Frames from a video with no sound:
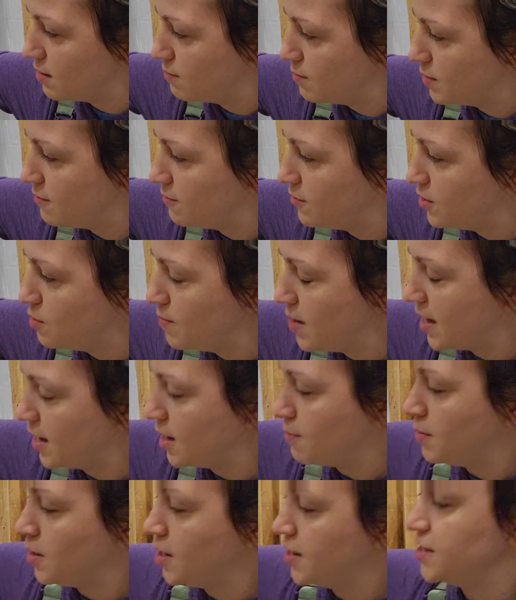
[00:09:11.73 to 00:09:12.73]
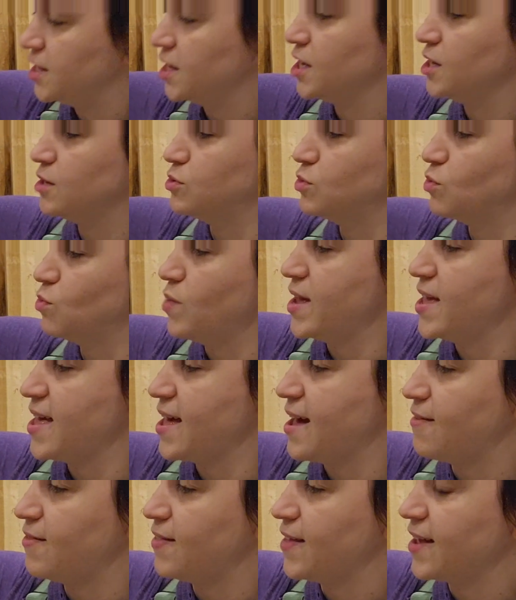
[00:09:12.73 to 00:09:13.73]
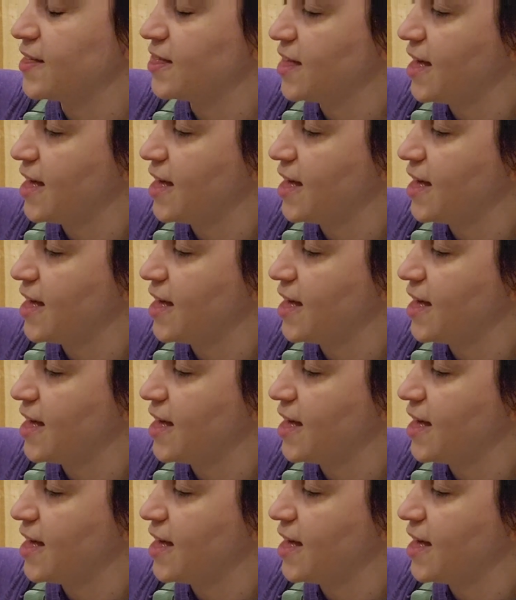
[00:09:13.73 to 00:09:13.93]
but if you make a mark that goes way out like